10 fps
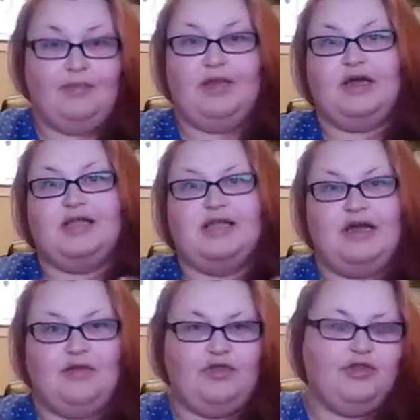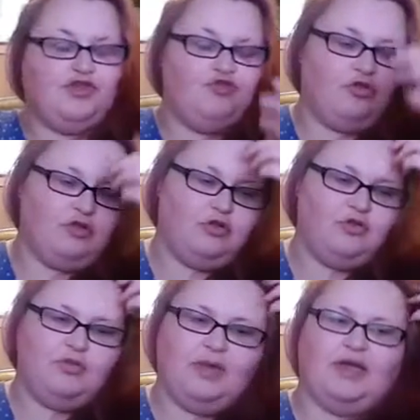like I say, with the struggles
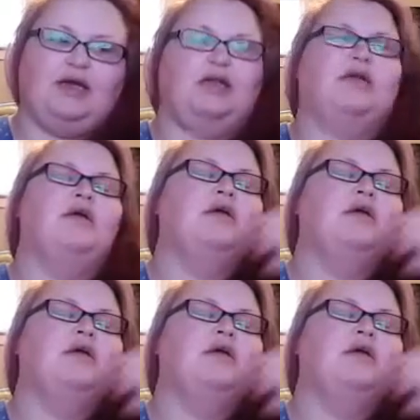with my dad.